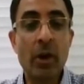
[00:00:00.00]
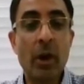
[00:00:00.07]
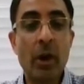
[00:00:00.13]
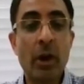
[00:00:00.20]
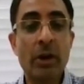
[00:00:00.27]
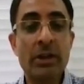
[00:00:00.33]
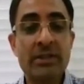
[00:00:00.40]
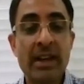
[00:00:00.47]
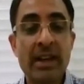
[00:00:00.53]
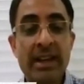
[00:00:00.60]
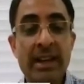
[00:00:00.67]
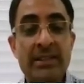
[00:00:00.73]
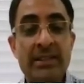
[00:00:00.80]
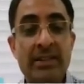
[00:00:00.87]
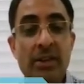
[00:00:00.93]
All
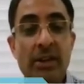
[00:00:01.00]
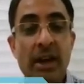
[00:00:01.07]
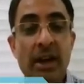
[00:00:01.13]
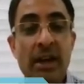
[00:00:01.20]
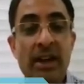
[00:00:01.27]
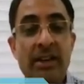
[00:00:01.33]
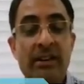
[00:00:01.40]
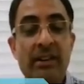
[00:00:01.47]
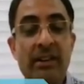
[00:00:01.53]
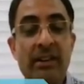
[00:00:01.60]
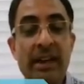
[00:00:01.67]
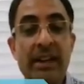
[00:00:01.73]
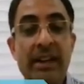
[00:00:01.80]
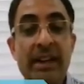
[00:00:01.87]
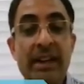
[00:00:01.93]
signs are
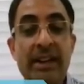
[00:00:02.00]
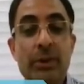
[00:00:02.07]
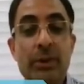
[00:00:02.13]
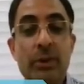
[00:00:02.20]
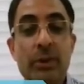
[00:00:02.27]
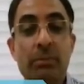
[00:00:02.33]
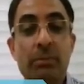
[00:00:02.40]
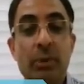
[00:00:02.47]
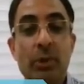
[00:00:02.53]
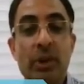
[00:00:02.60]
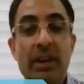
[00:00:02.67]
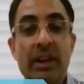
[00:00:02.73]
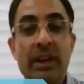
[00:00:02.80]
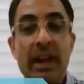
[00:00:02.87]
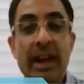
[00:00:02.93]
linked to the
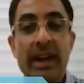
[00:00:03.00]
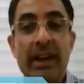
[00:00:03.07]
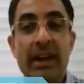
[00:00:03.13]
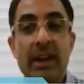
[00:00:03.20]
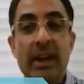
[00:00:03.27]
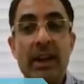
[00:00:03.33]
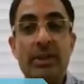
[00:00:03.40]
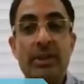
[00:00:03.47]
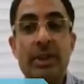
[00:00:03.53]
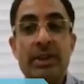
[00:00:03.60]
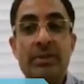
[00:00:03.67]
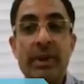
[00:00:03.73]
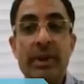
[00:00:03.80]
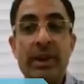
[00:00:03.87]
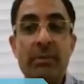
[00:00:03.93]
pleural line. So
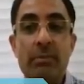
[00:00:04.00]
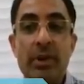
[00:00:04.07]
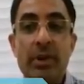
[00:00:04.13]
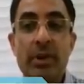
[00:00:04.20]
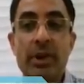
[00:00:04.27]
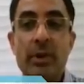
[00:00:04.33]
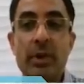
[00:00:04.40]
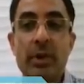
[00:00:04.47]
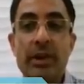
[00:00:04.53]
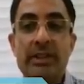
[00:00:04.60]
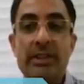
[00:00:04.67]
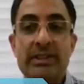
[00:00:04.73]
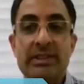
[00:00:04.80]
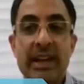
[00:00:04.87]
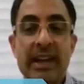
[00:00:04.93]
it's very important to
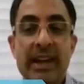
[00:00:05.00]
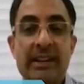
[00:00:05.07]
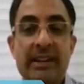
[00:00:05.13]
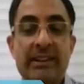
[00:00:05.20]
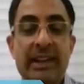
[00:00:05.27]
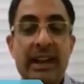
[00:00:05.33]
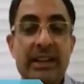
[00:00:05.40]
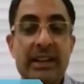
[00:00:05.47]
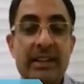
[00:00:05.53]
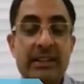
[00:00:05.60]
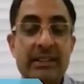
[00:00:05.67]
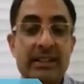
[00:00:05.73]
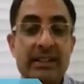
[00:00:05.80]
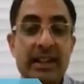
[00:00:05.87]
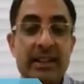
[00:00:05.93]
understand that
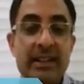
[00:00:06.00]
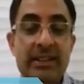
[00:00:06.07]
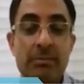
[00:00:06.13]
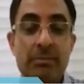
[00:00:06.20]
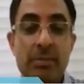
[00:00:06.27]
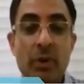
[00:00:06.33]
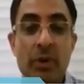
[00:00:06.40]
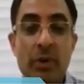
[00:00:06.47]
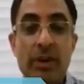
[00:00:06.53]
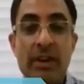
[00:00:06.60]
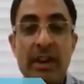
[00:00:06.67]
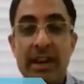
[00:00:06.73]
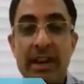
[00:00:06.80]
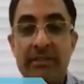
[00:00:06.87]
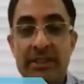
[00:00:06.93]
there is a pleural
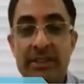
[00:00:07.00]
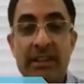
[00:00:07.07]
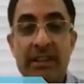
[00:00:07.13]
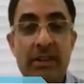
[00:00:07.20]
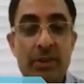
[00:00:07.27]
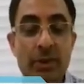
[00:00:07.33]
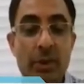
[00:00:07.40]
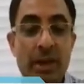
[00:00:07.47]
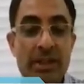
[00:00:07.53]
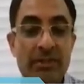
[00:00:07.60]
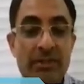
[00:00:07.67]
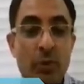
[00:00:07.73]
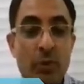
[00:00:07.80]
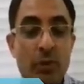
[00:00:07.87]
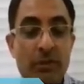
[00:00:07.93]
line, which I will show as
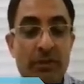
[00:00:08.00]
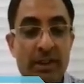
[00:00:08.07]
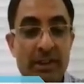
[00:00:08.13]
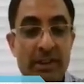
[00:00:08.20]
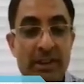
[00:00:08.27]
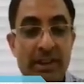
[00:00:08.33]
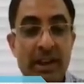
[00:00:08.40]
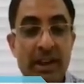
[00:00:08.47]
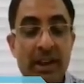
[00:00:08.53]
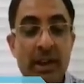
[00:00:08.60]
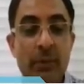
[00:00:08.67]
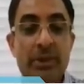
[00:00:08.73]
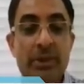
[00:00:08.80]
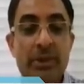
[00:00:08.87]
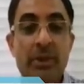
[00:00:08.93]
we move further,
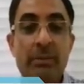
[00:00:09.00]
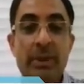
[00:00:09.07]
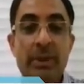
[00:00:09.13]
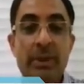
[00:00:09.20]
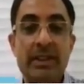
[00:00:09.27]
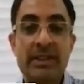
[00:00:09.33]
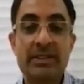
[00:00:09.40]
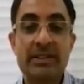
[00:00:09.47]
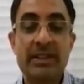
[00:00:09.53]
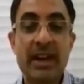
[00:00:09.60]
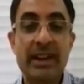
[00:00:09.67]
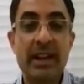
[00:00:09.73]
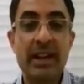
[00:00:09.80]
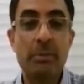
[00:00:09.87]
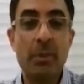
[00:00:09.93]
which will be the
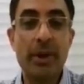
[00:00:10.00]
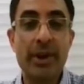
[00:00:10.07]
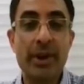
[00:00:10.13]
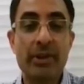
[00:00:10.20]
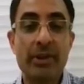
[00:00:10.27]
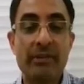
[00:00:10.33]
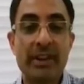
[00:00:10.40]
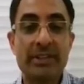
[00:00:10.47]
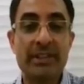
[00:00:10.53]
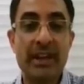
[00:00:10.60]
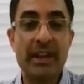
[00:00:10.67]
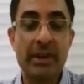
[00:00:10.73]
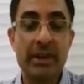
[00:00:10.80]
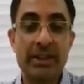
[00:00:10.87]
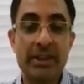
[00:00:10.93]
starting point of
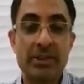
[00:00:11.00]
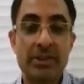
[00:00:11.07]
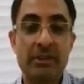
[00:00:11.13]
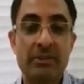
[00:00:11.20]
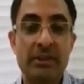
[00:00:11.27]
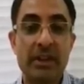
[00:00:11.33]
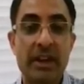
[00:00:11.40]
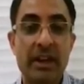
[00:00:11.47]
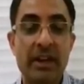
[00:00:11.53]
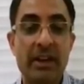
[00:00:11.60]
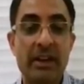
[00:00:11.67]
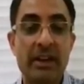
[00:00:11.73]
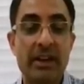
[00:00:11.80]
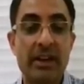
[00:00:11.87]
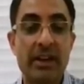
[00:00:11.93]
examination of the
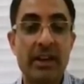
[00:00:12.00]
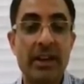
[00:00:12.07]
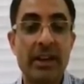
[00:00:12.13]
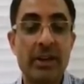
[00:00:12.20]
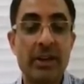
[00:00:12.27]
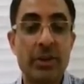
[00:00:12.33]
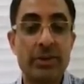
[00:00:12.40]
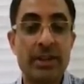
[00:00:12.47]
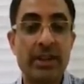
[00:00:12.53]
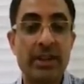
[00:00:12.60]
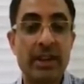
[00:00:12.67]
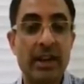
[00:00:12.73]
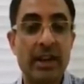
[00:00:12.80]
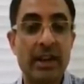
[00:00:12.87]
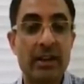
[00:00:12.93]
lung in using
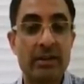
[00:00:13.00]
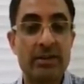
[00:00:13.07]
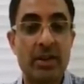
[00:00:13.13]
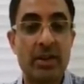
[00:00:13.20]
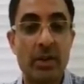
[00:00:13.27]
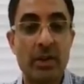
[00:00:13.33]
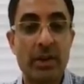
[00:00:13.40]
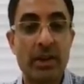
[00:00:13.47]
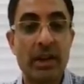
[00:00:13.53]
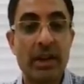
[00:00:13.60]
lung ultrasound.